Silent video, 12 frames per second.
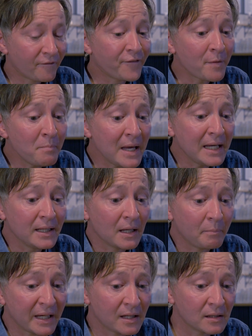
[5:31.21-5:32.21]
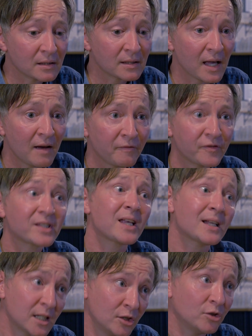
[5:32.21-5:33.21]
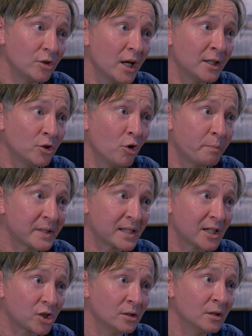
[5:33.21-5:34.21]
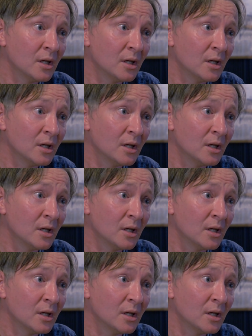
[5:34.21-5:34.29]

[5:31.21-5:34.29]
For me, because I've sat in, in your position,